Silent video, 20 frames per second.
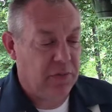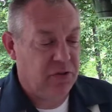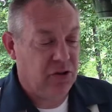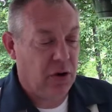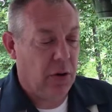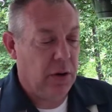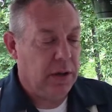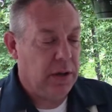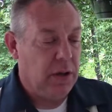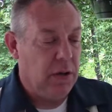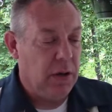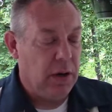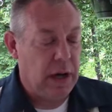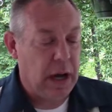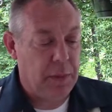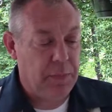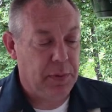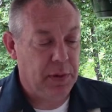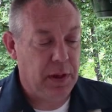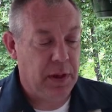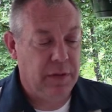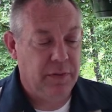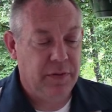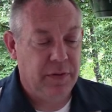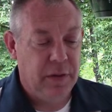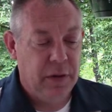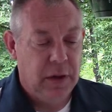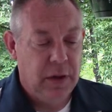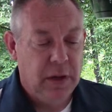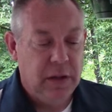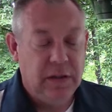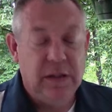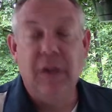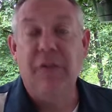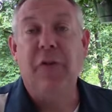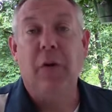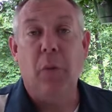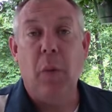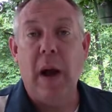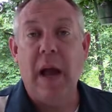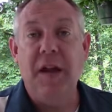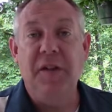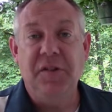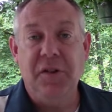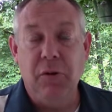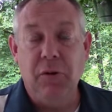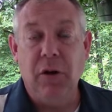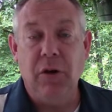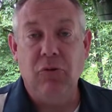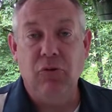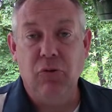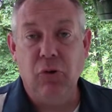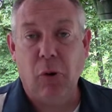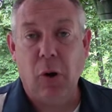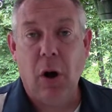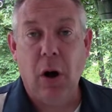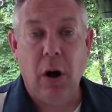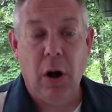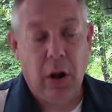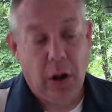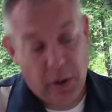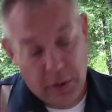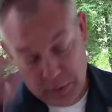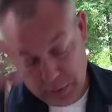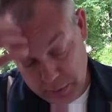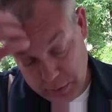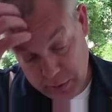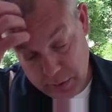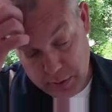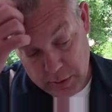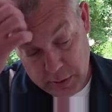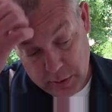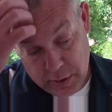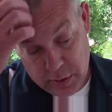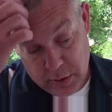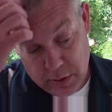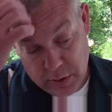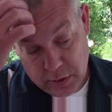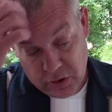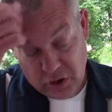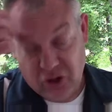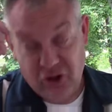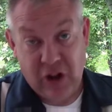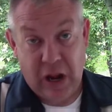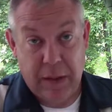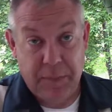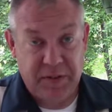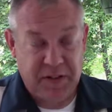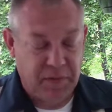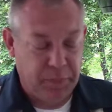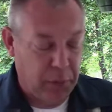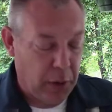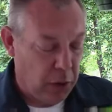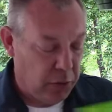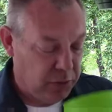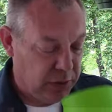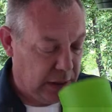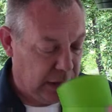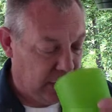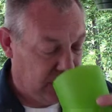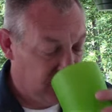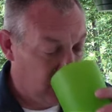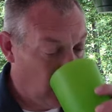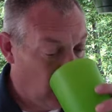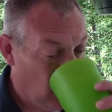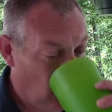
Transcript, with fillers: showing you a couple of different ways you can draw the shapes of proteins.